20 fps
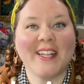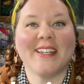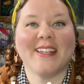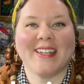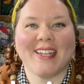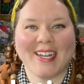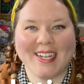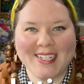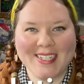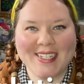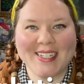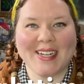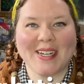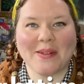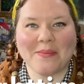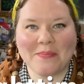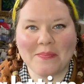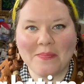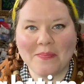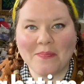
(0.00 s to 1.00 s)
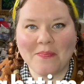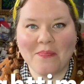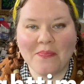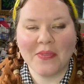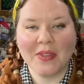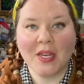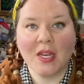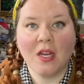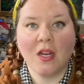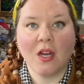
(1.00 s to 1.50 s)
nighttime.
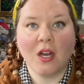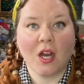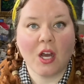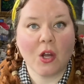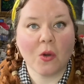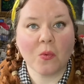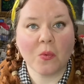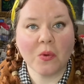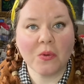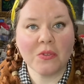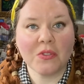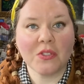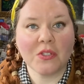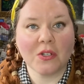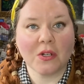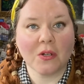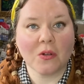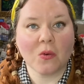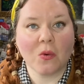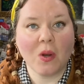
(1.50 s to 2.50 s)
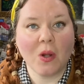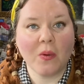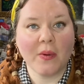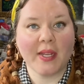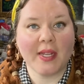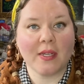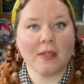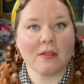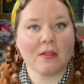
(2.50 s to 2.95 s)
A rooster crowing,